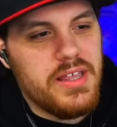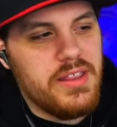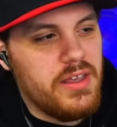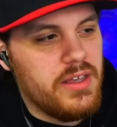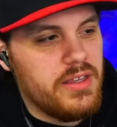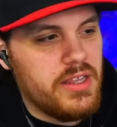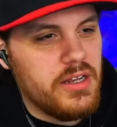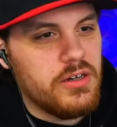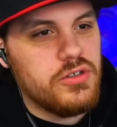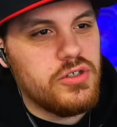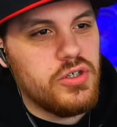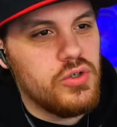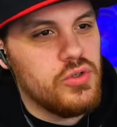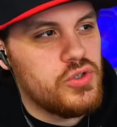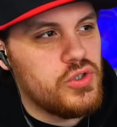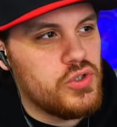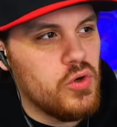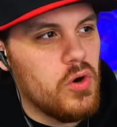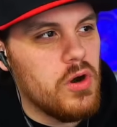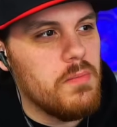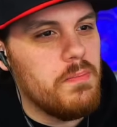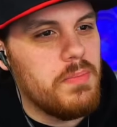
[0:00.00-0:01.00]
Like, they're too
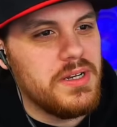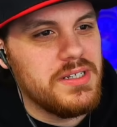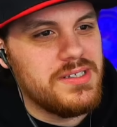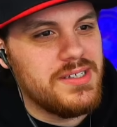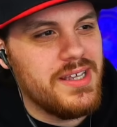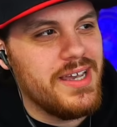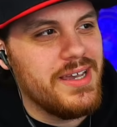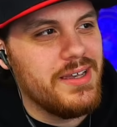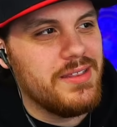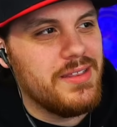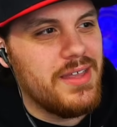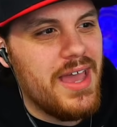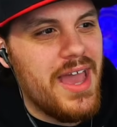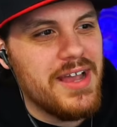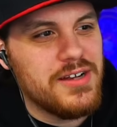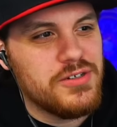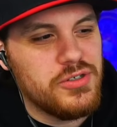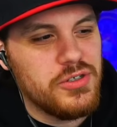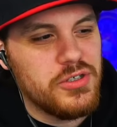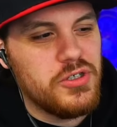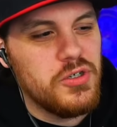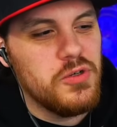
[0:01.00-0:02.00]
short, but it's like the
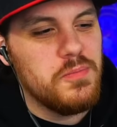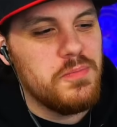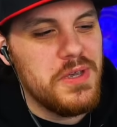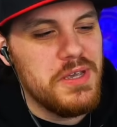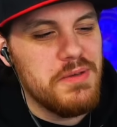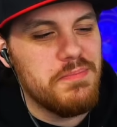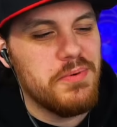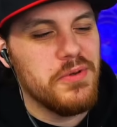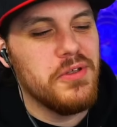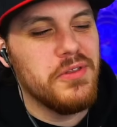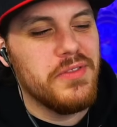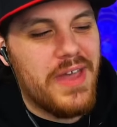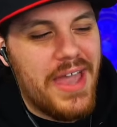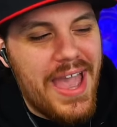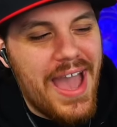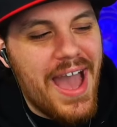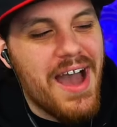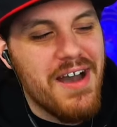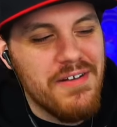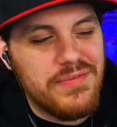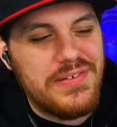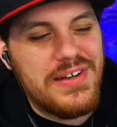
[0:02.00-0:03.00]
extra two people, they
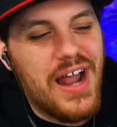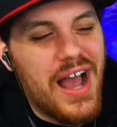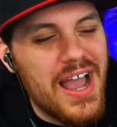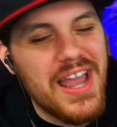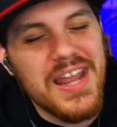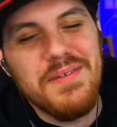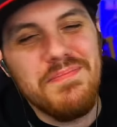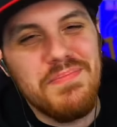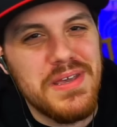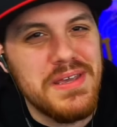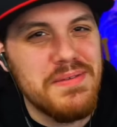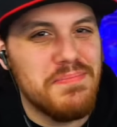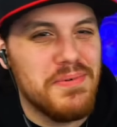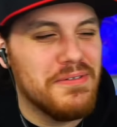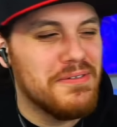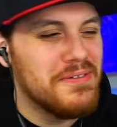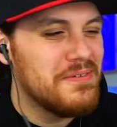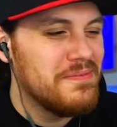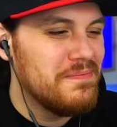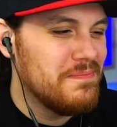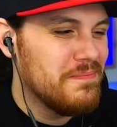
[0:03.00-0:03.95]
have nine people.